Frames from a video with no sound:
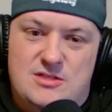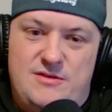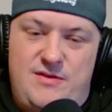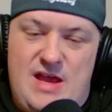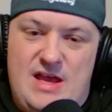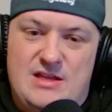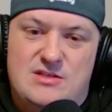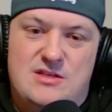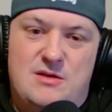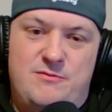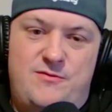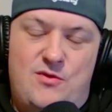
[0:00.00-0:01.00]
they've had
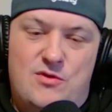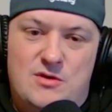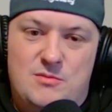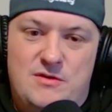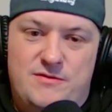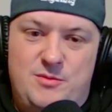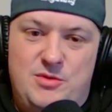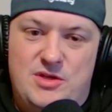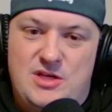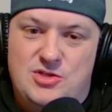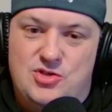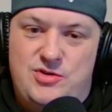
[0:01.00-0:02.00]
some form of
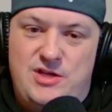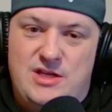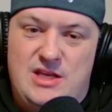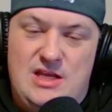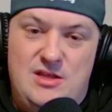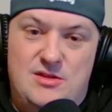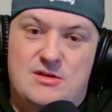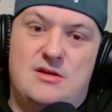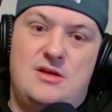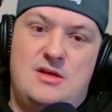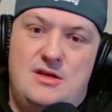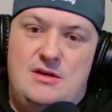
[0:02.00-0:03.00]
communication training, and either
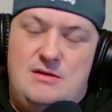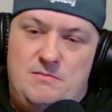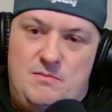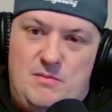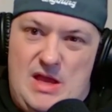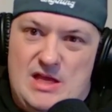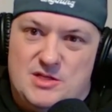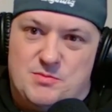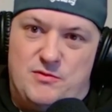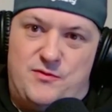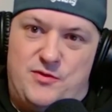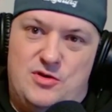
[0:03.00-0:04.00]
it's
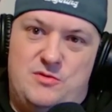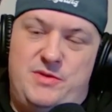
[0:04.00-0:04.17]
preferred